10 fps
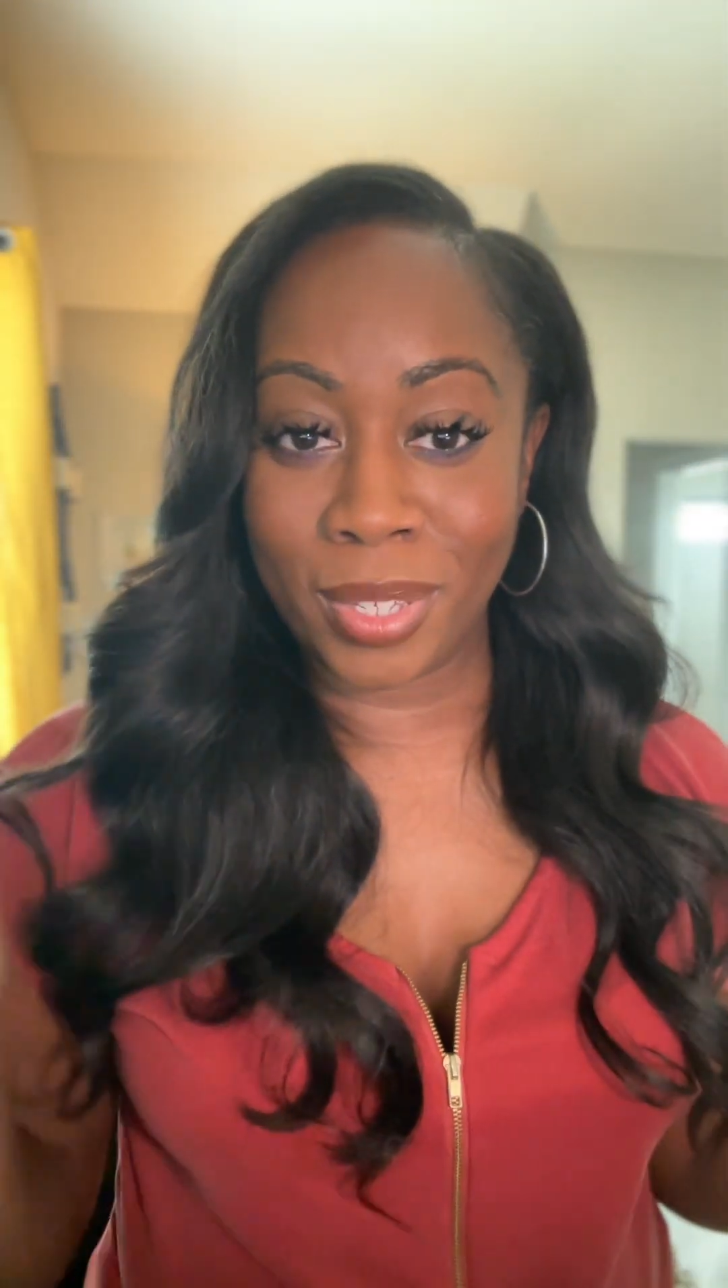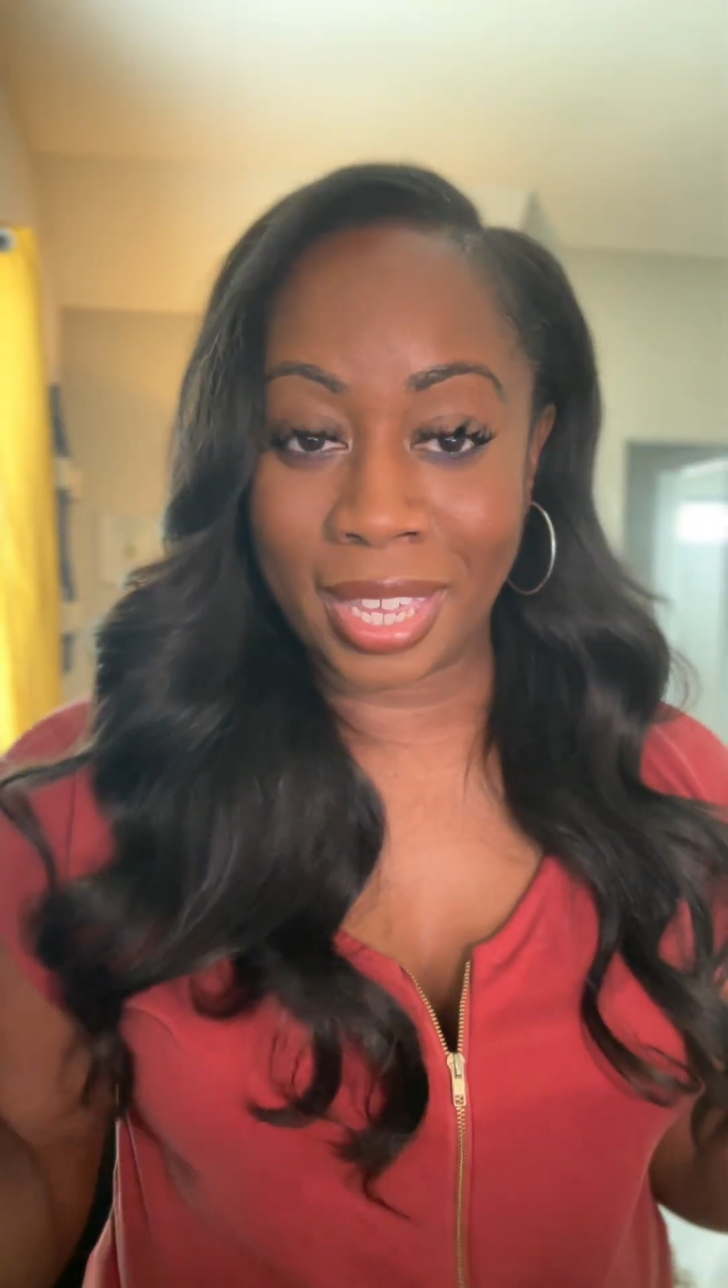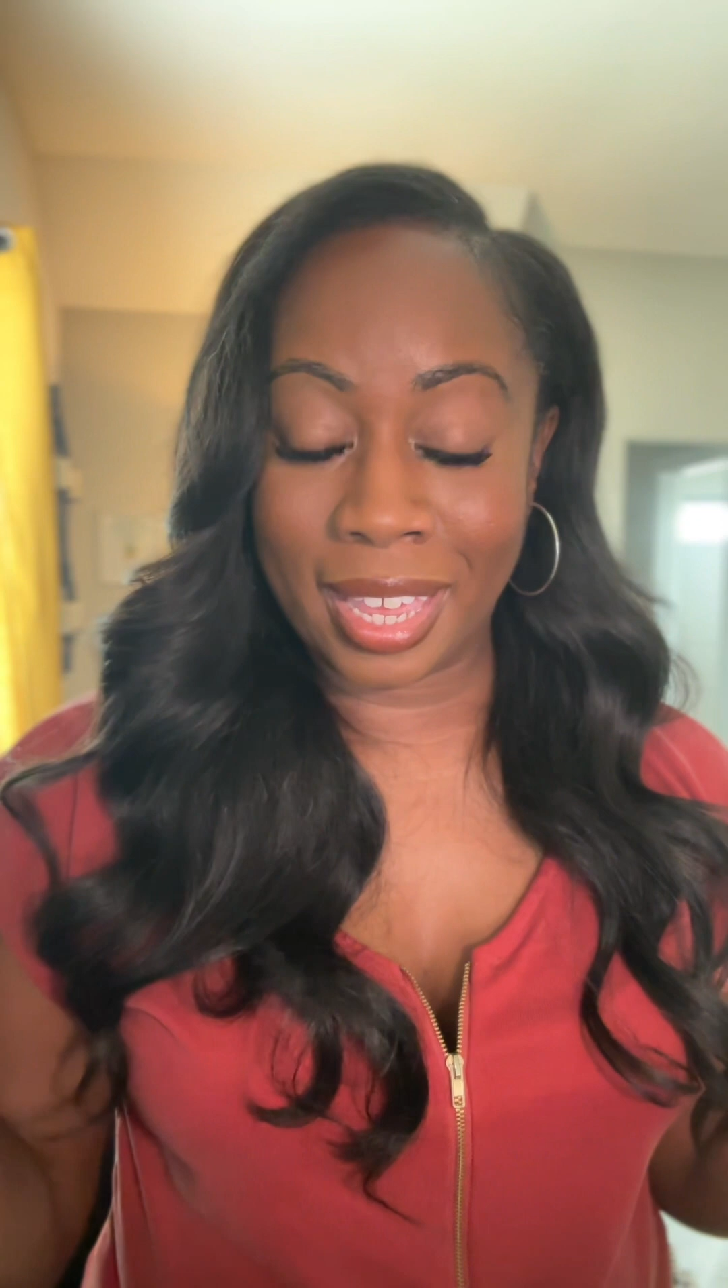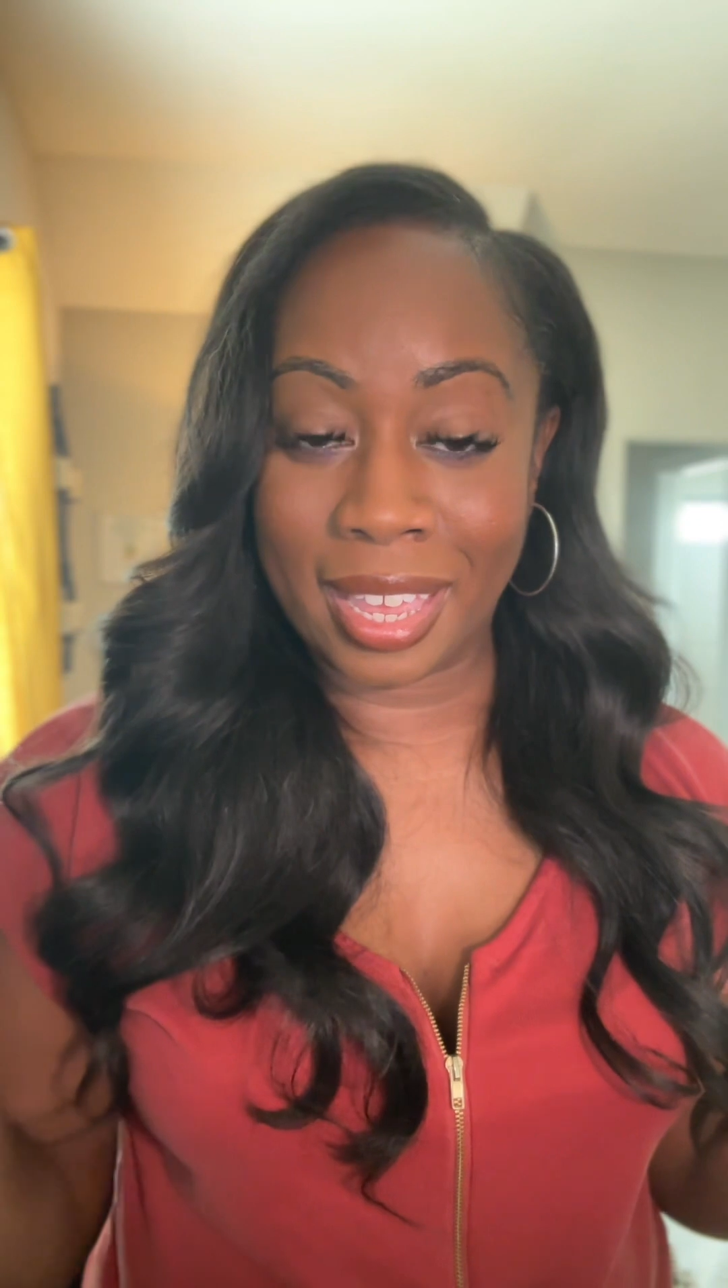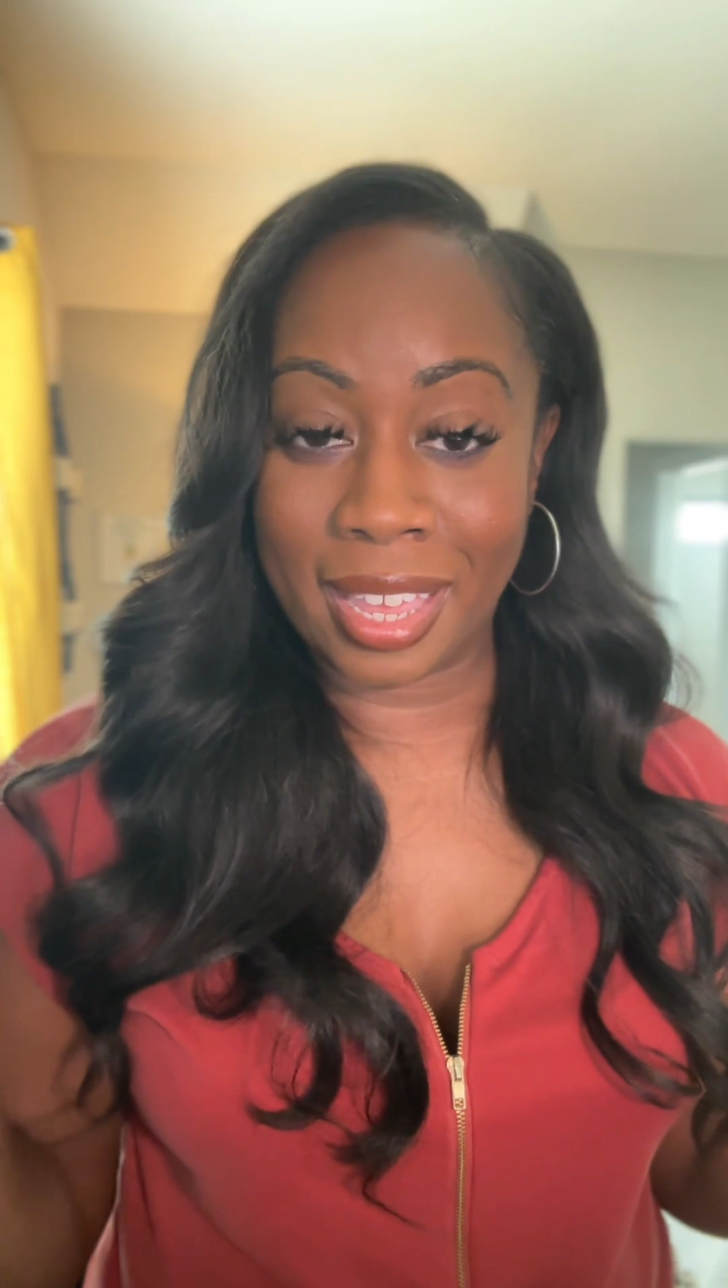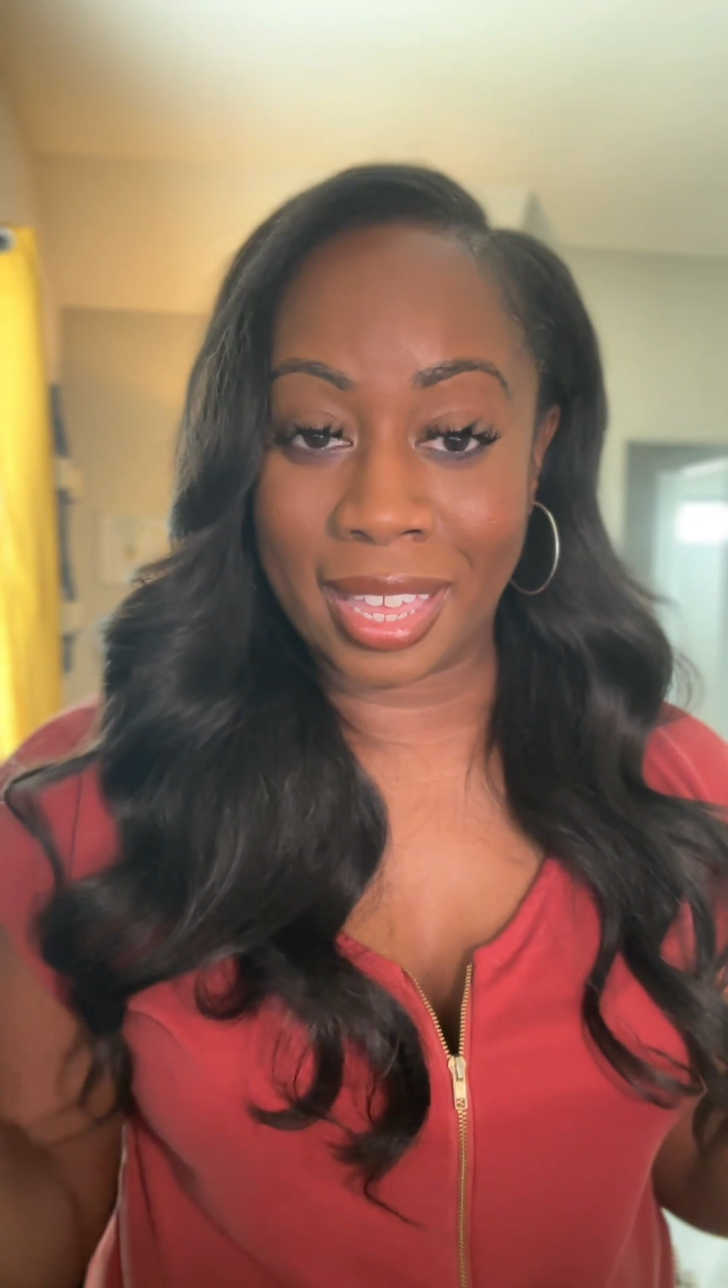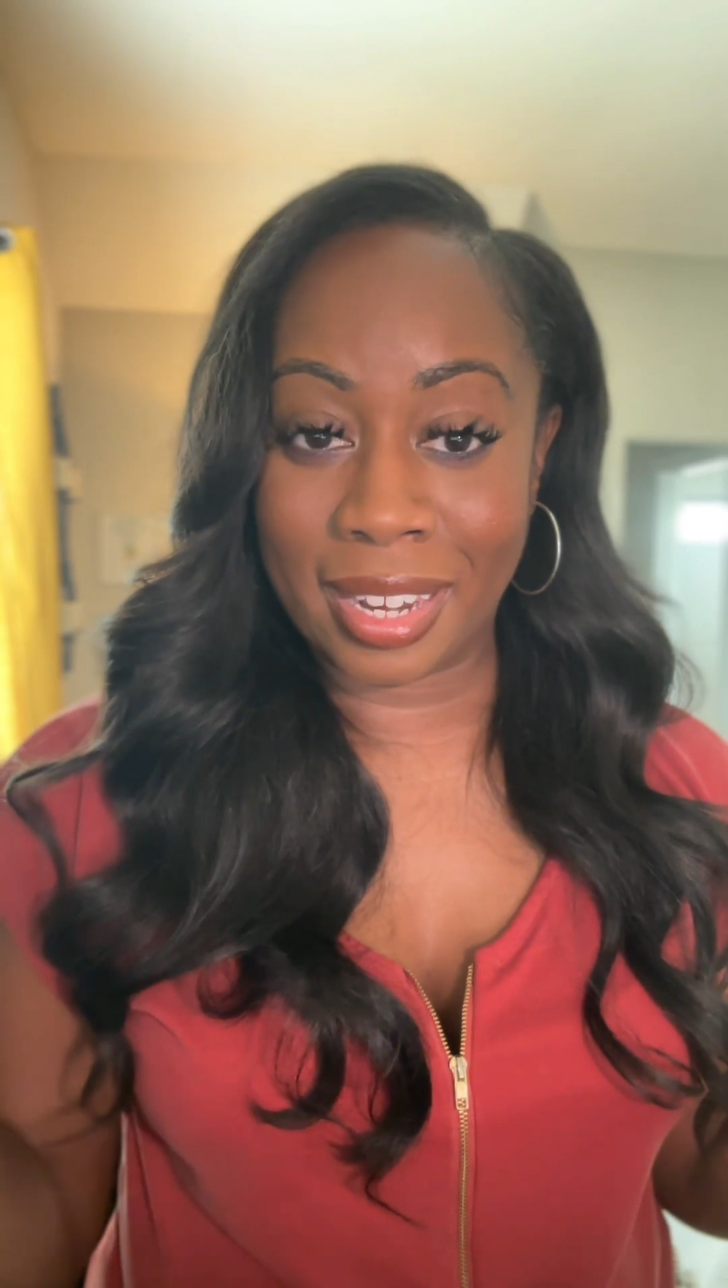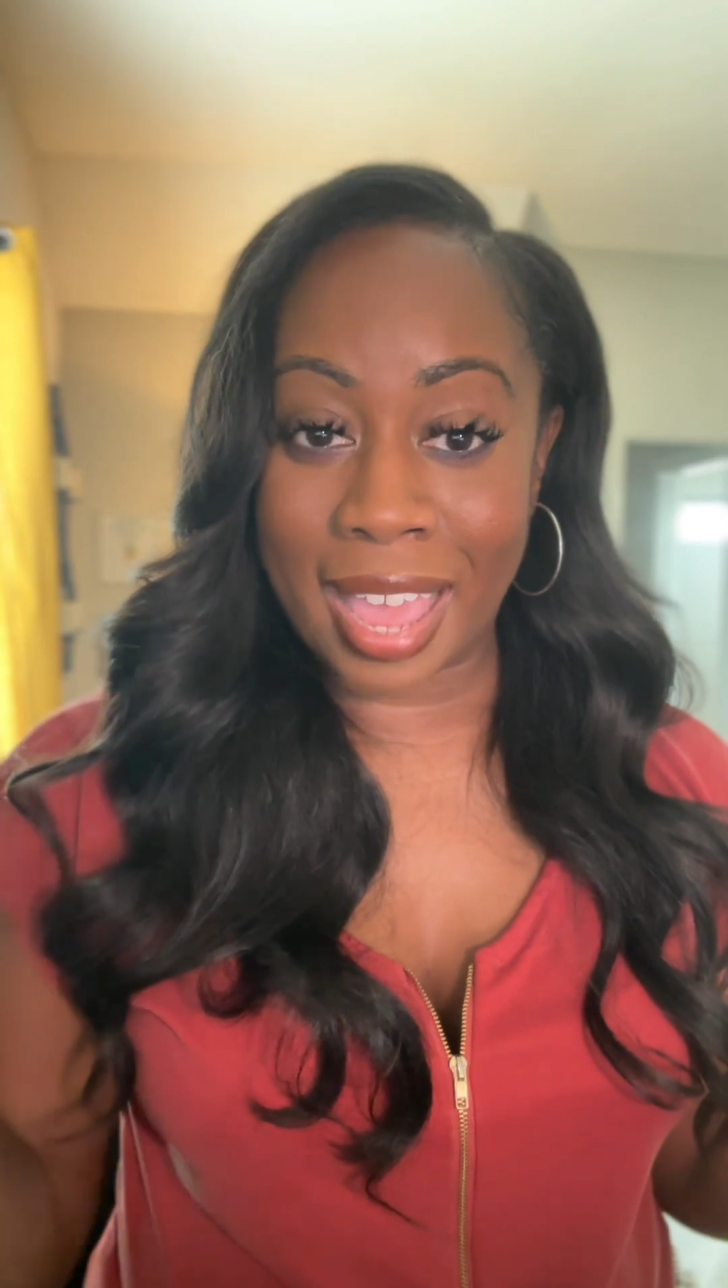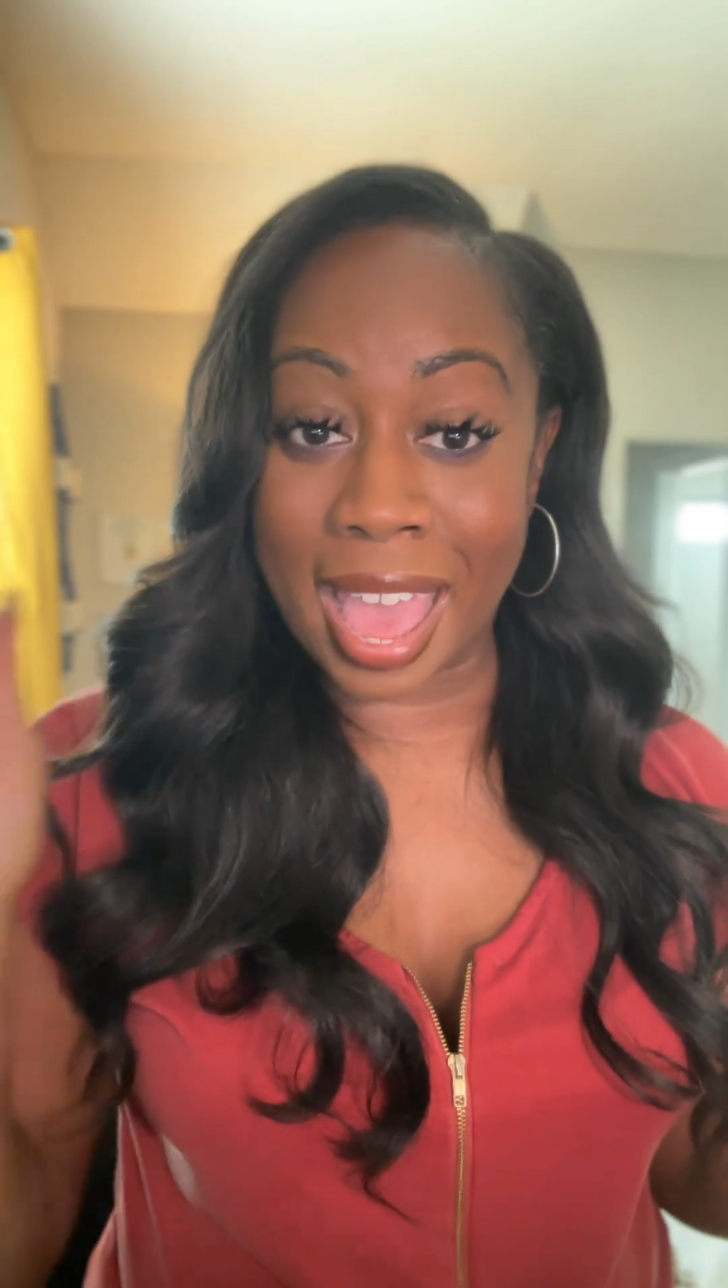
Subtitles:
can